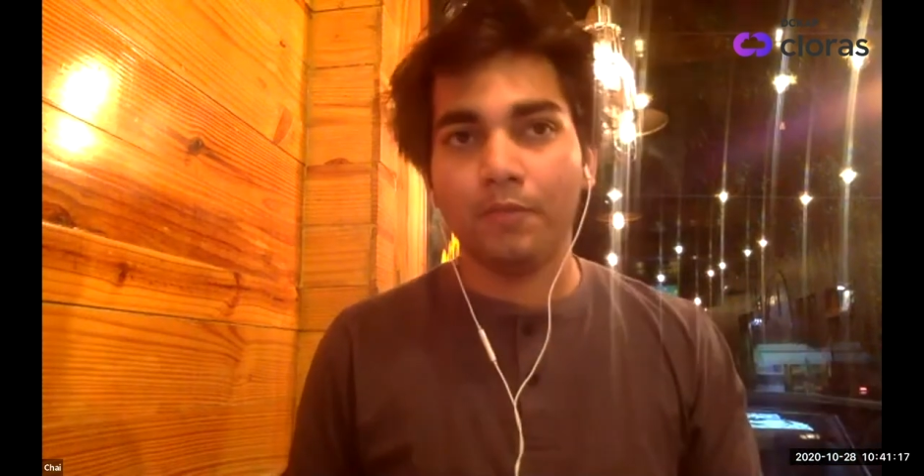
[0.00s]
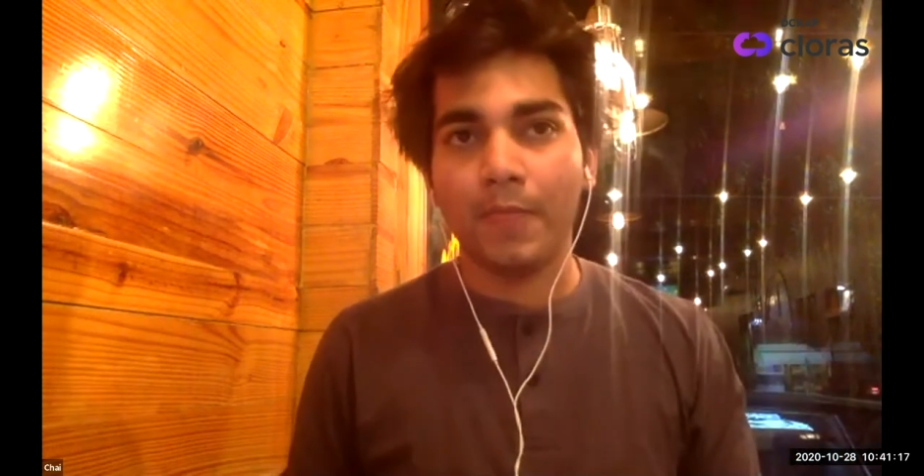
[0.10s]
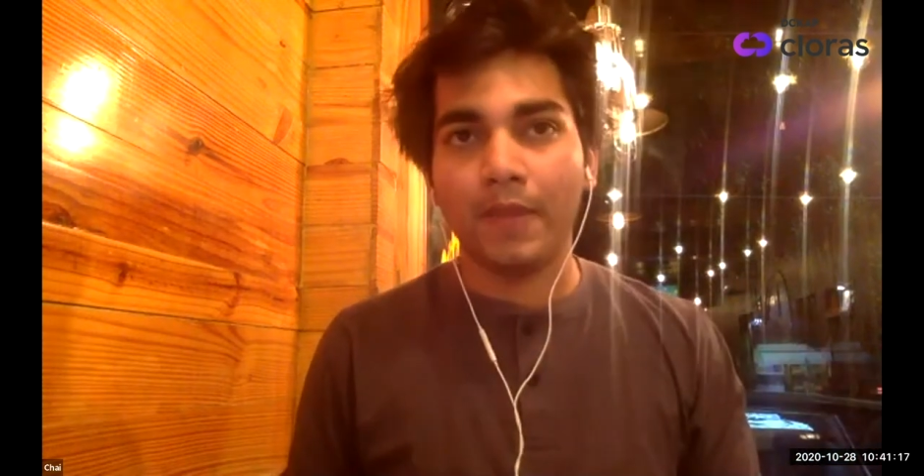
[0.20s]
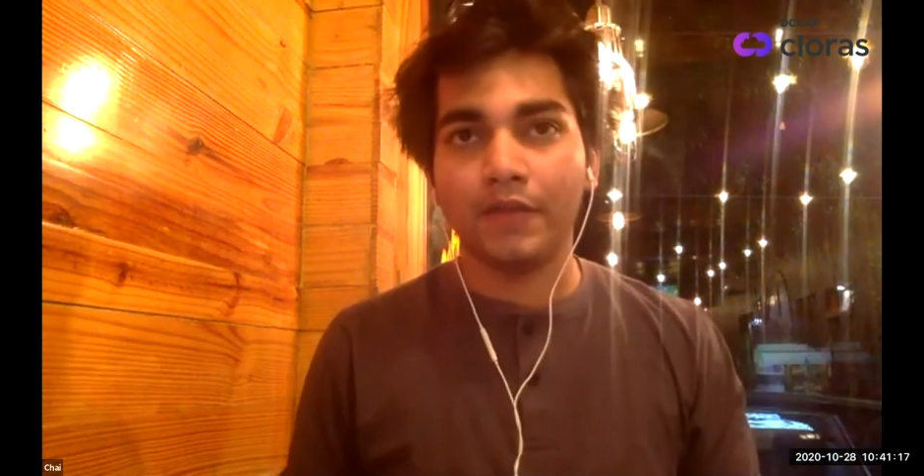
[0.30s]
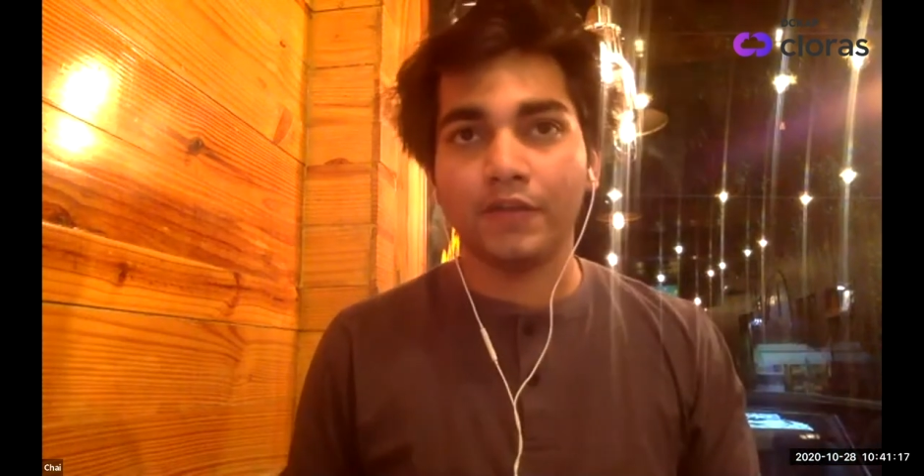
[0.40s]

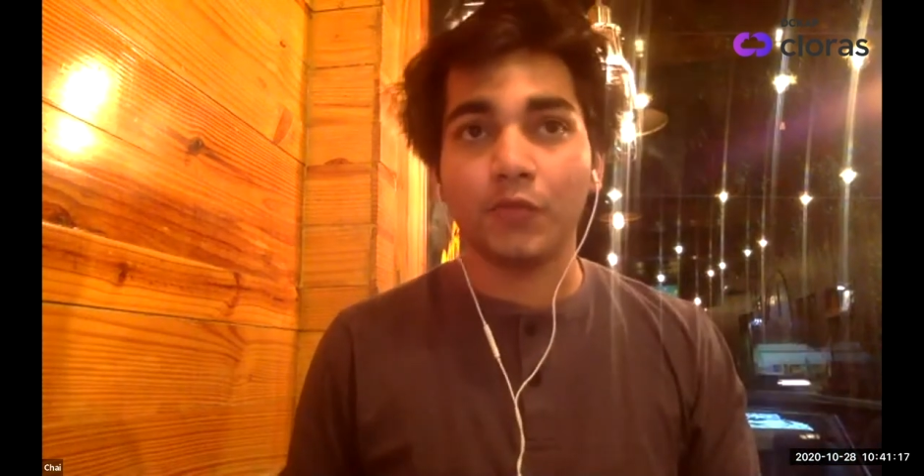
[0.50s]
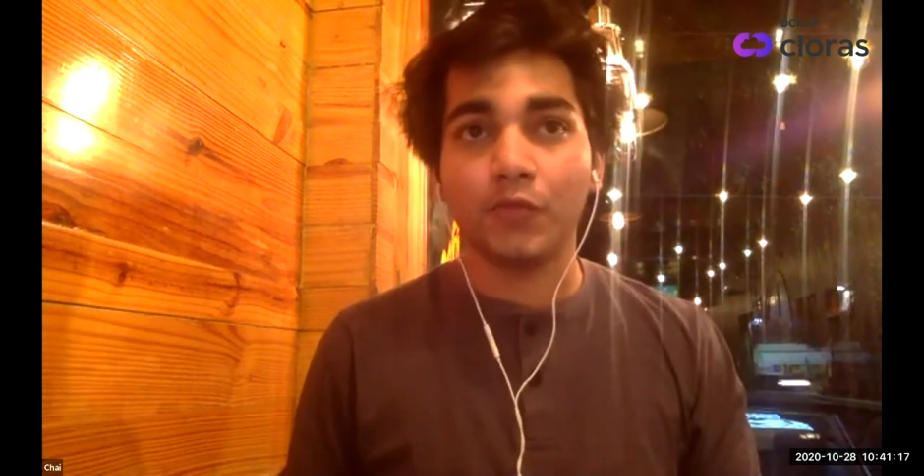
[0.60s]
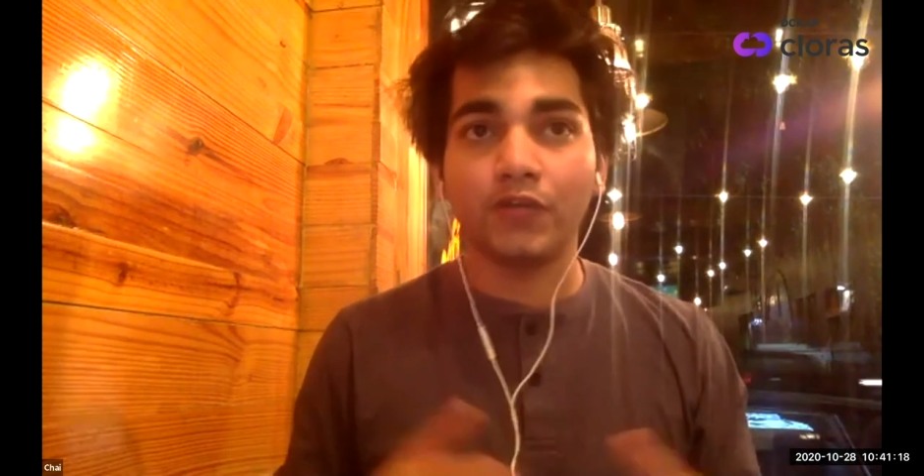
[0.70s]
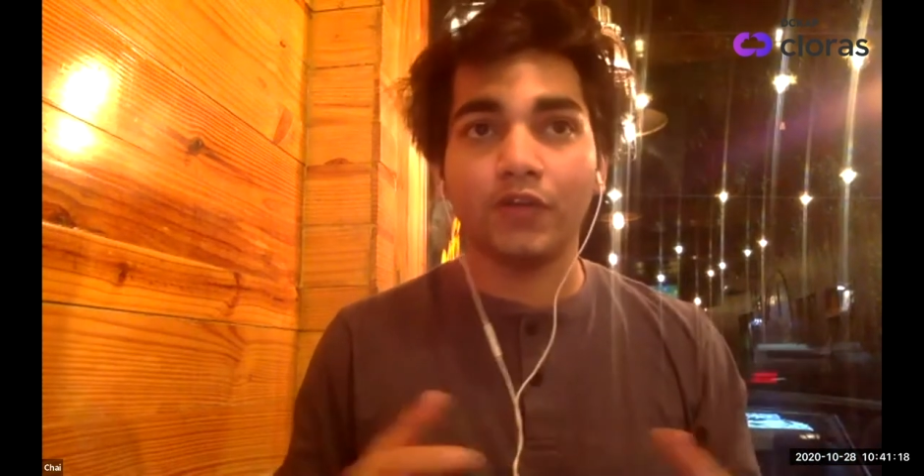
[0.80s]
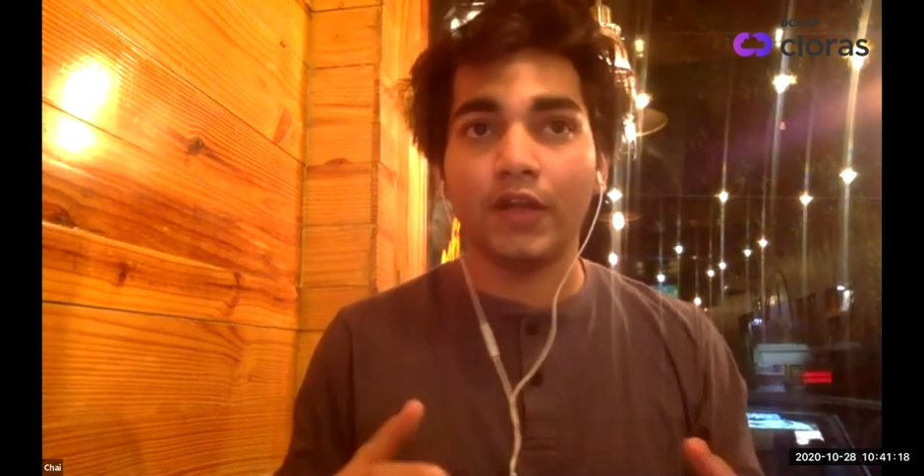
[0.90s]
in a
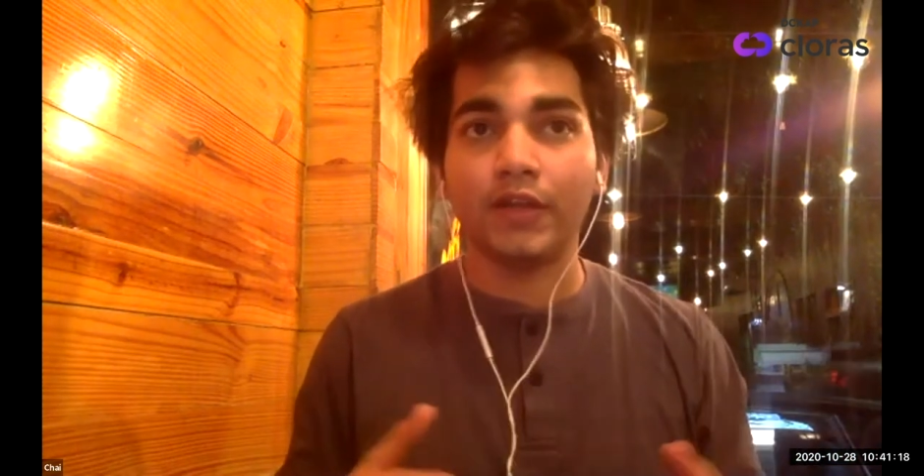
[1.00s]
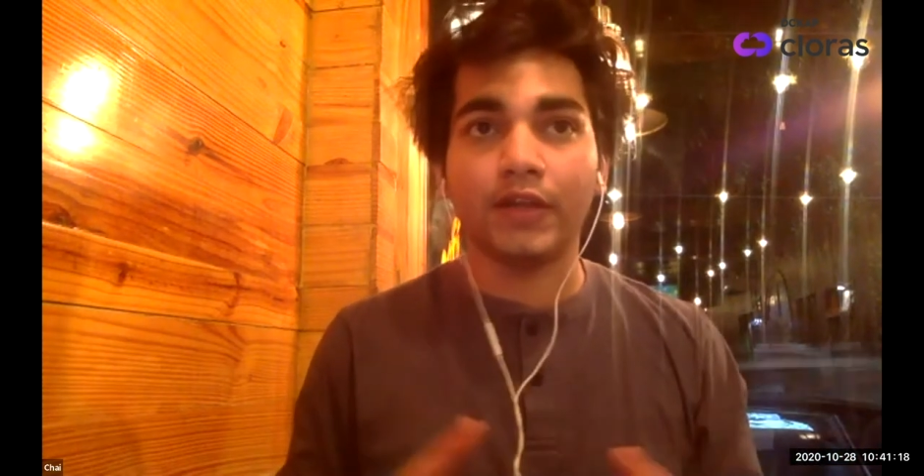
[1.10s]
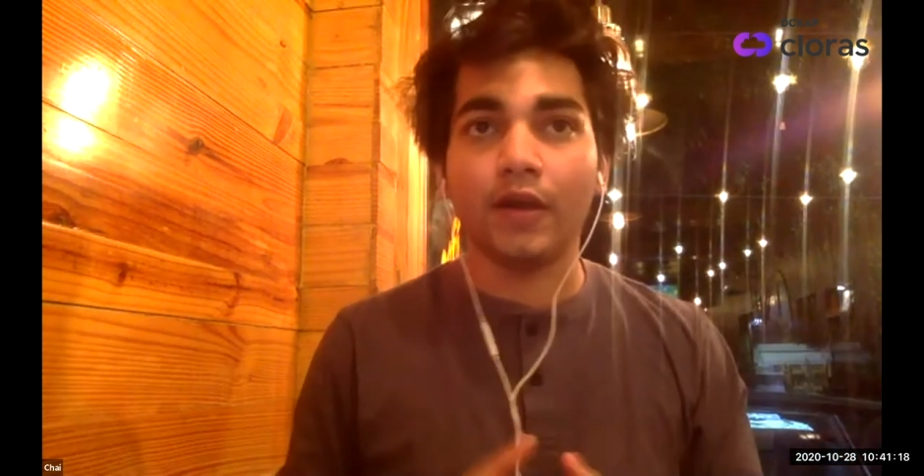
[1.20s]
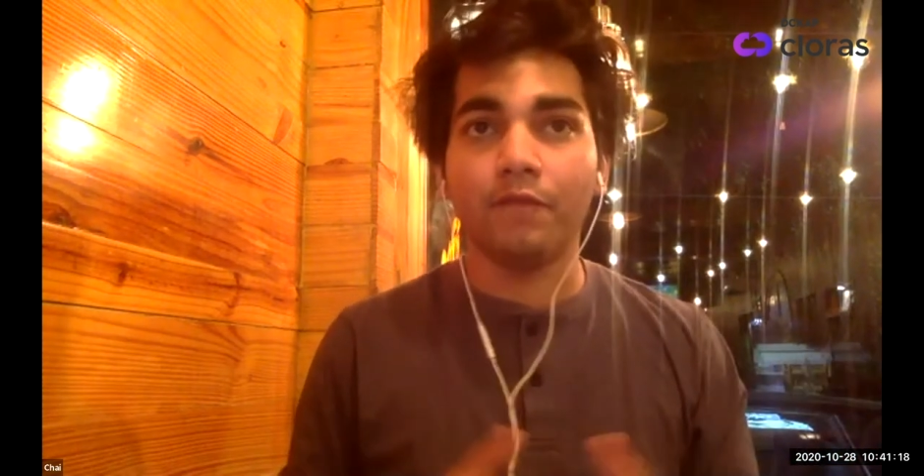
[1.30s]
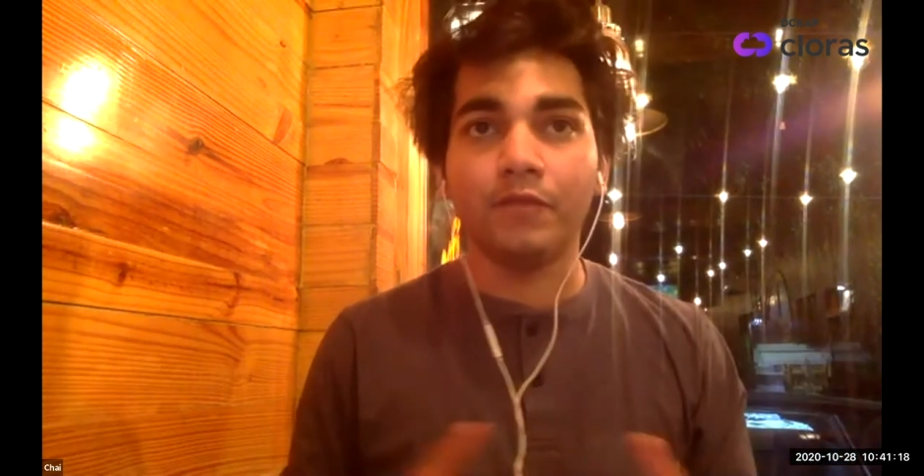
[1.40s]
situation like
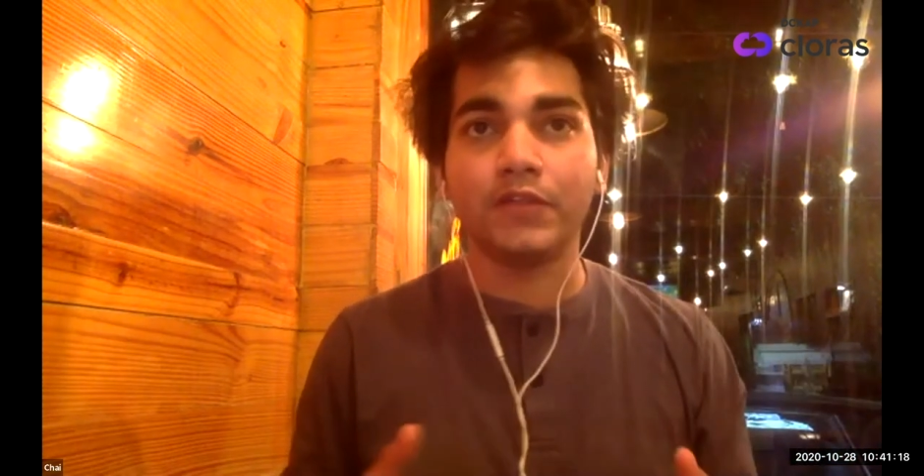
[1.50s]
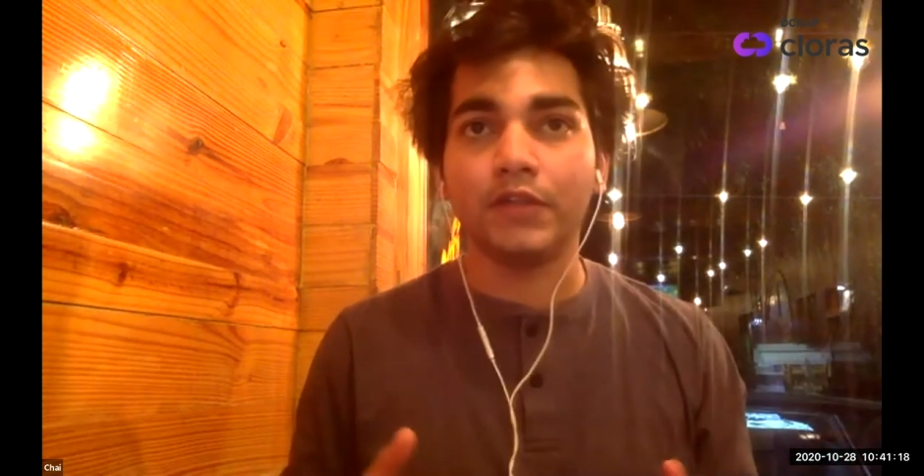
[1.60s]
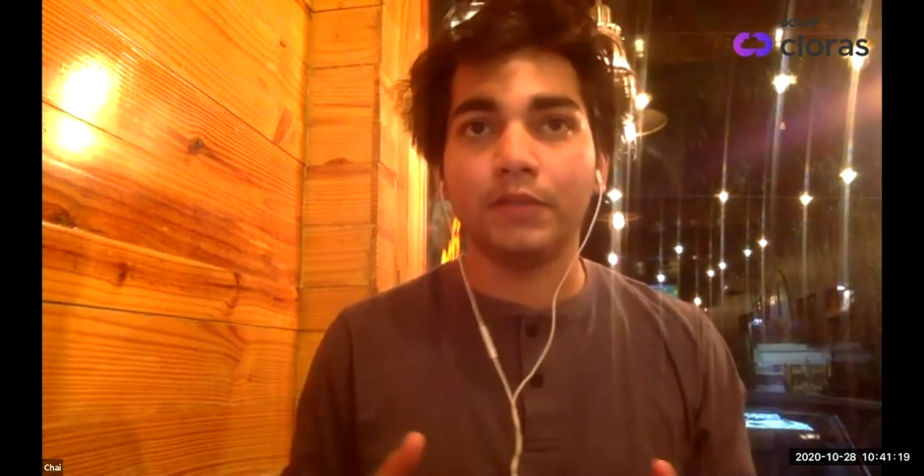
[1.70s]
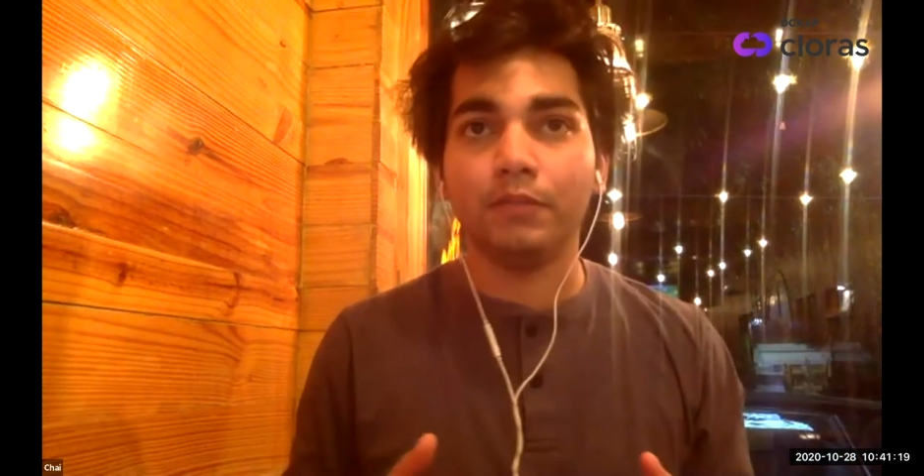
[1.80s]
that, obviously,